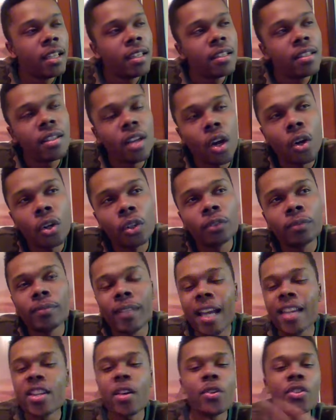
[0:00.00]
So
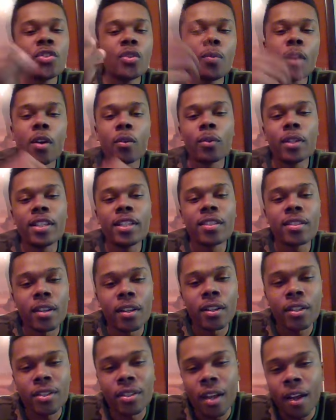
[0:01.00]
as I was doing my
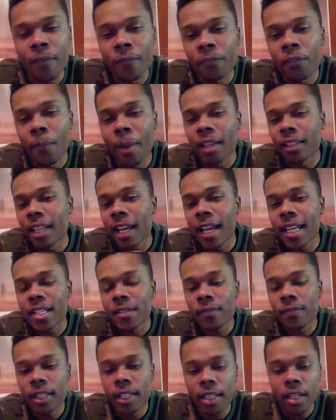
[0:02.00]
research um, for my
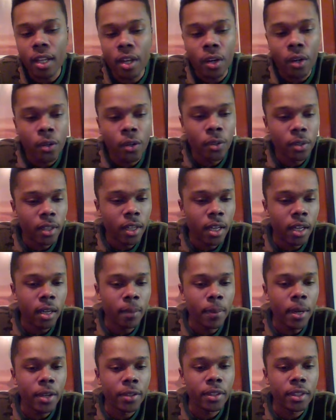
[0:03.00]
last video uh,
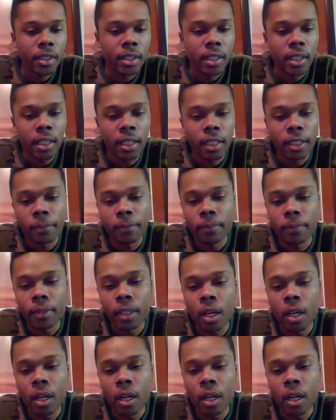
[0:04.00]
about the um,